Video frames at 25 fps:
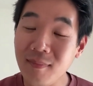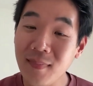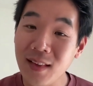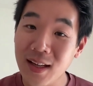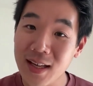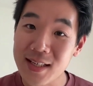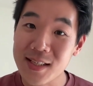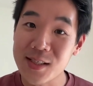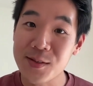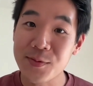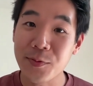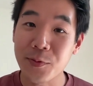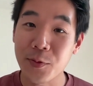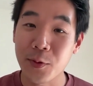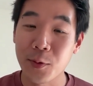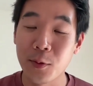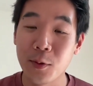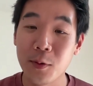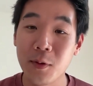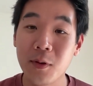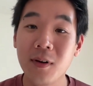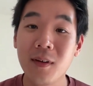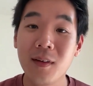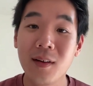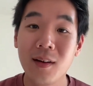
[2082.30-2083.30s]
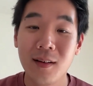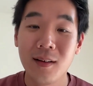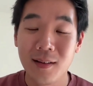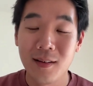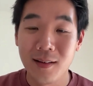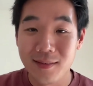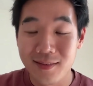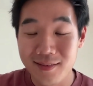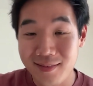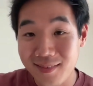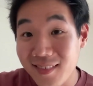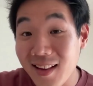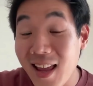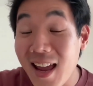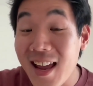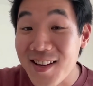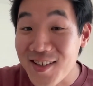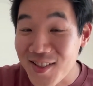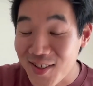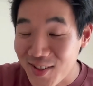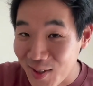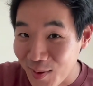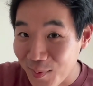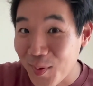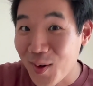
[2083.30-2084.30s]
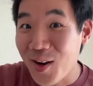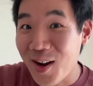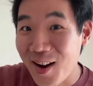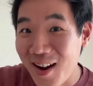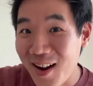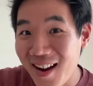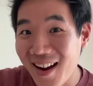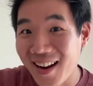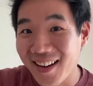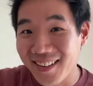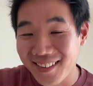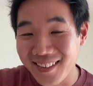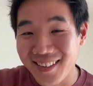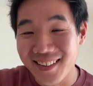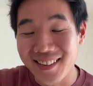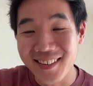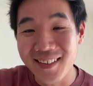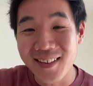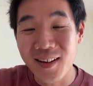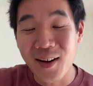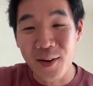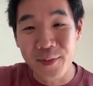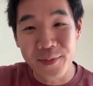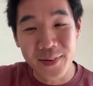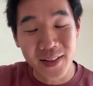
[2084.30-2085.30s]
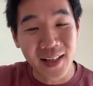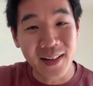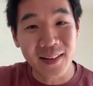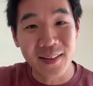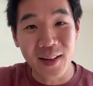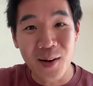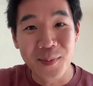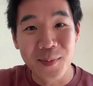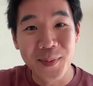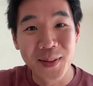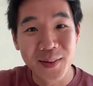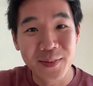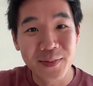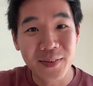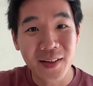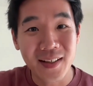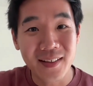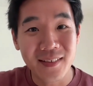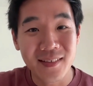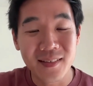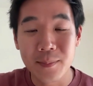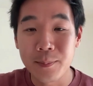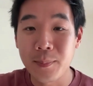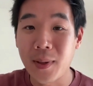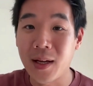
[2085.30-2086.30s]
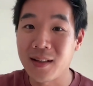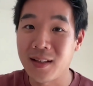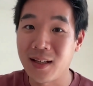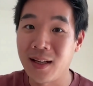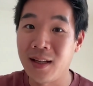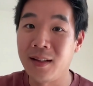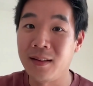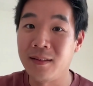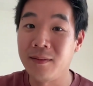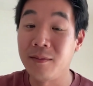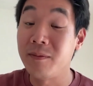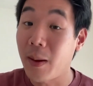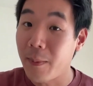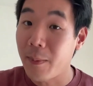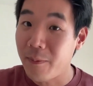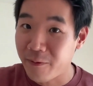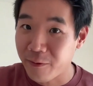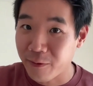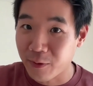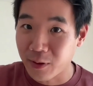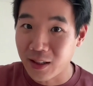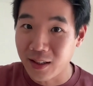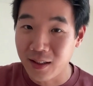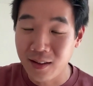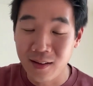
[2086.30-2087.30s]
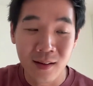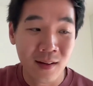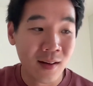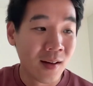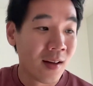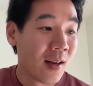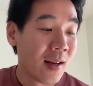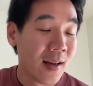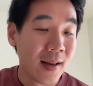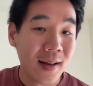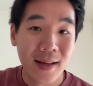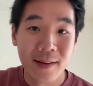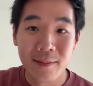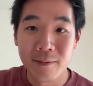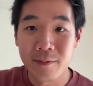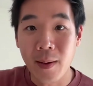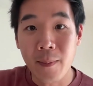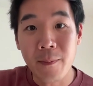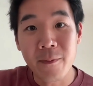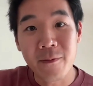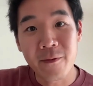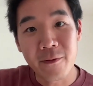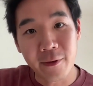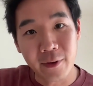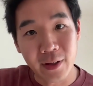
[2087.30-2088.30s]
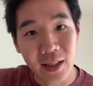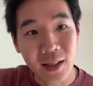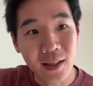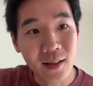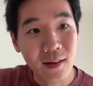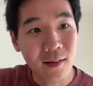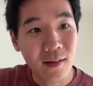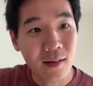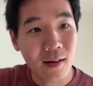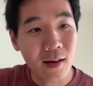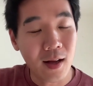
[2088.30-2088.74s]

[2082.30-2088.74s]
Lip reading: is through a similar idea of an endowment fund, but in Web3. Web3